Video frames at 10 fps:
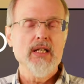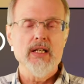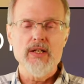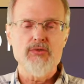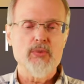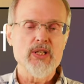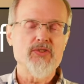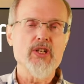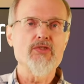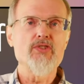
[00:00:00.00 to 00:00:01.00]
as we
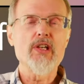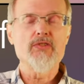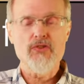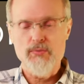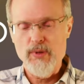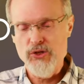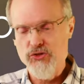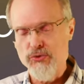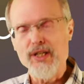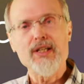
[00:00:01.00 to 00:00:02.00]
see Jesus'
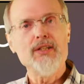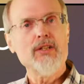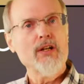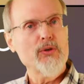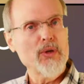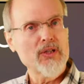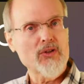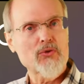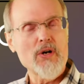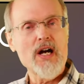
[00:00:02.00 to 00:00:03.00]
ministry continuing
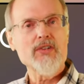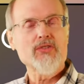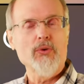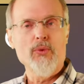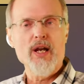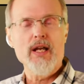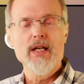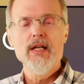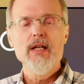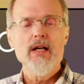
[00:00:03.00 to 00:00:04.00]
across the
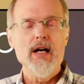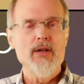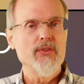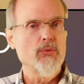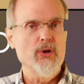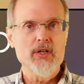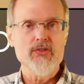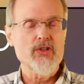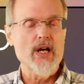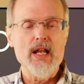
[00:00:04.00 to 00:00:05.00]
way, uh, the word
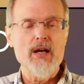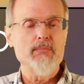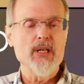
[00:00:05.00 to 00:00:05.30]
has out.